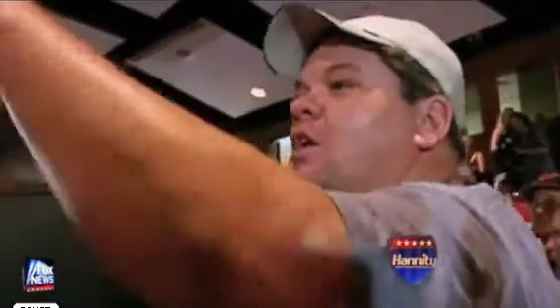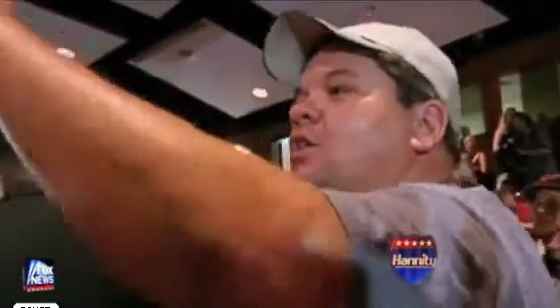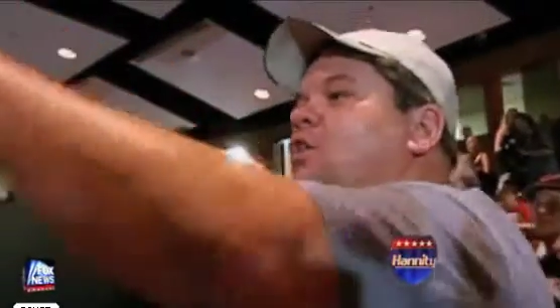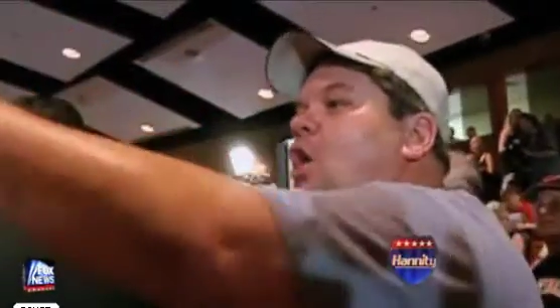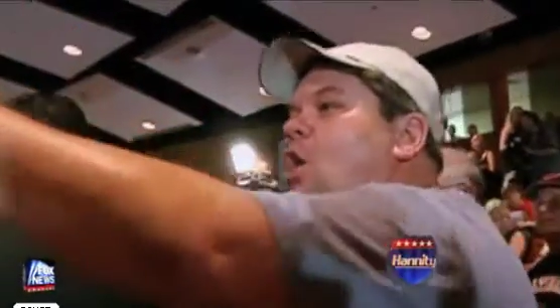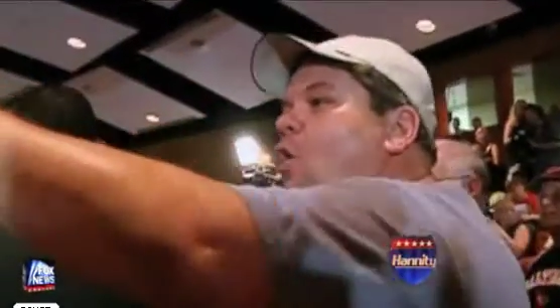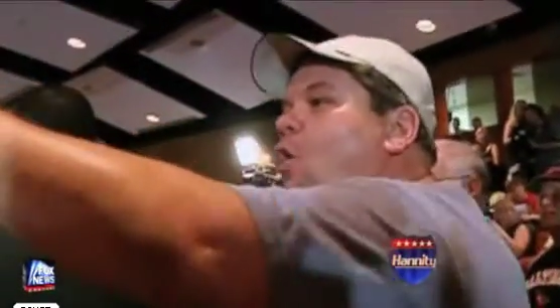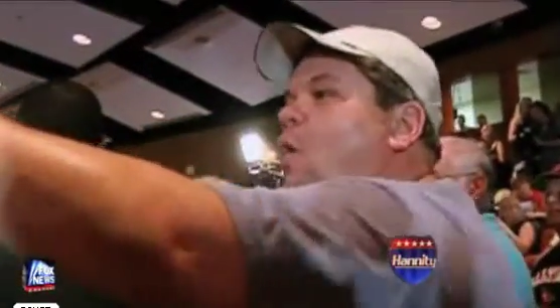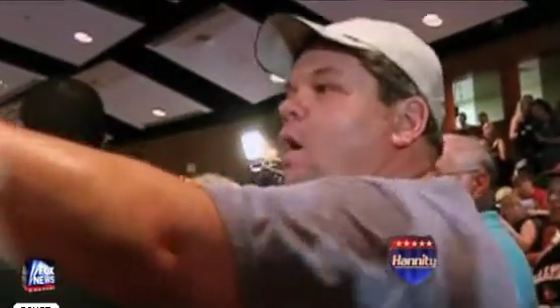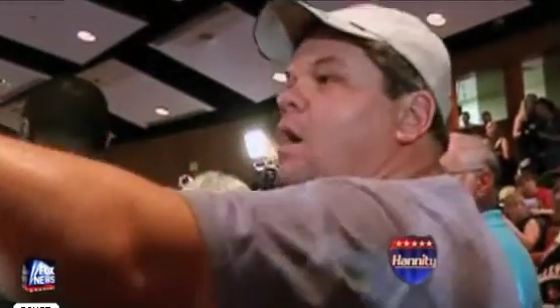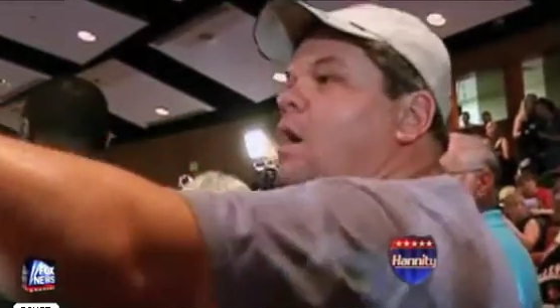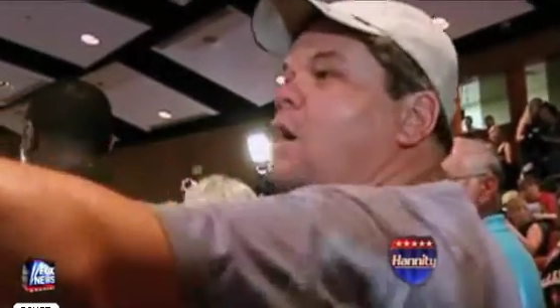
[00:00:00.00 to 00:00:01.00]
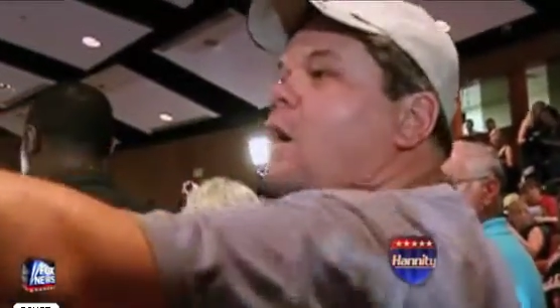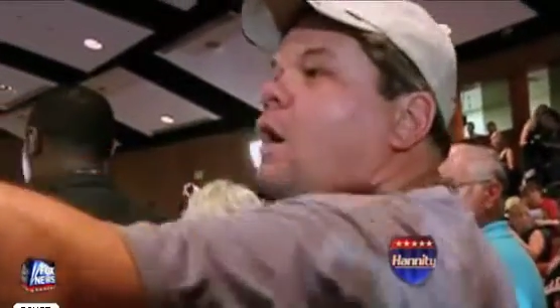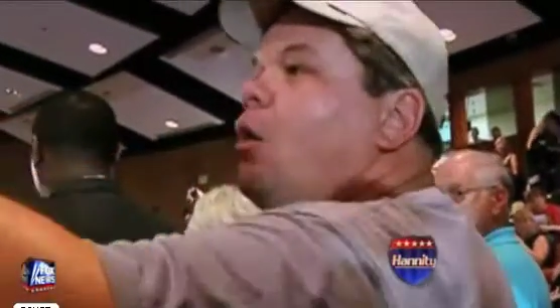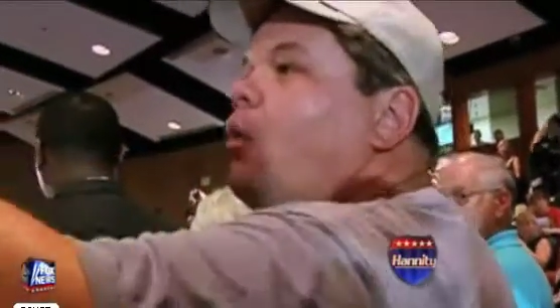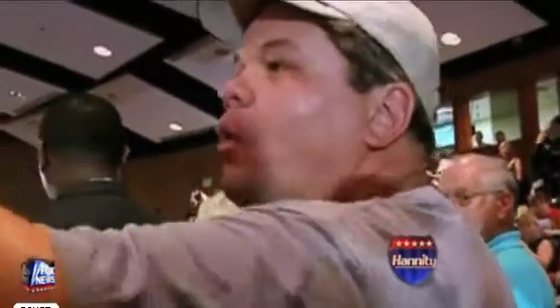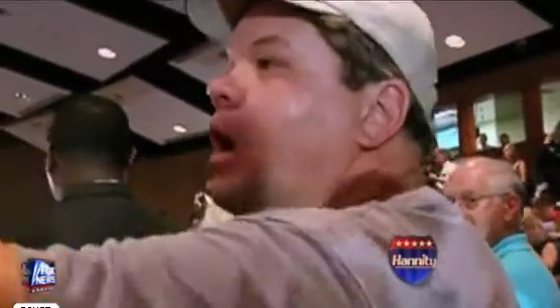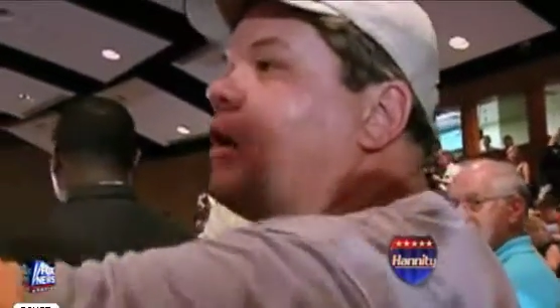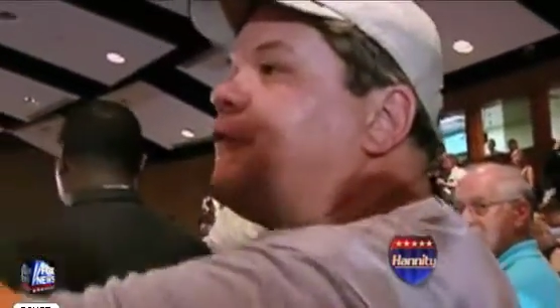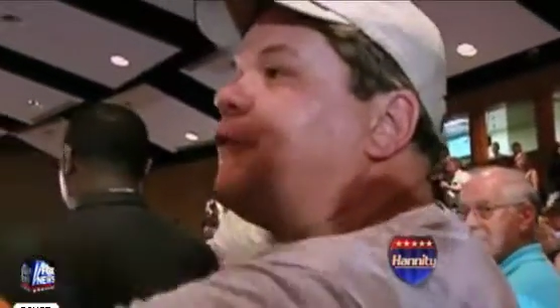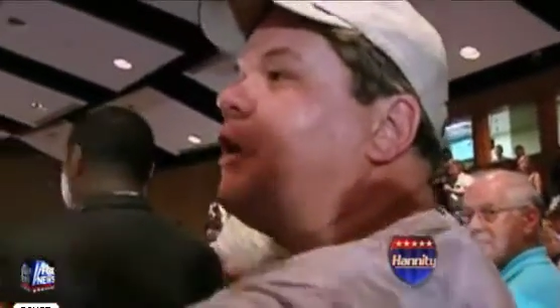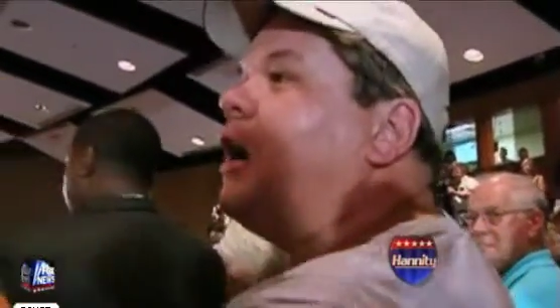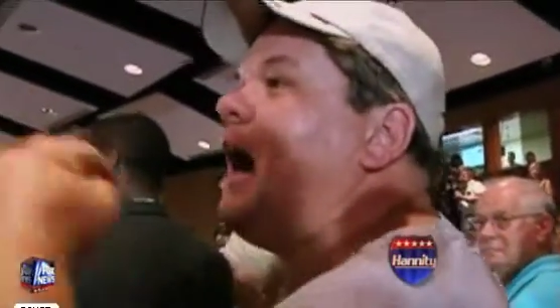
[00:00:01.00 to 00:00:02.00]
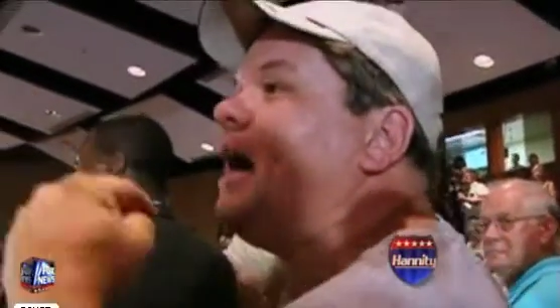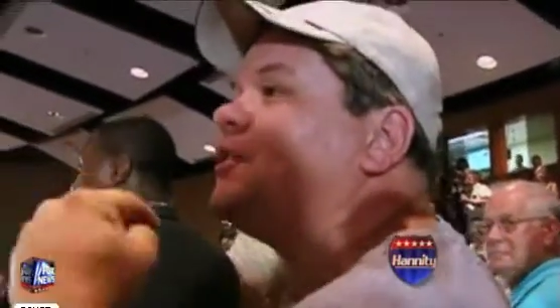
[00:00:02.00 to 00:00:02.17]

you work for us.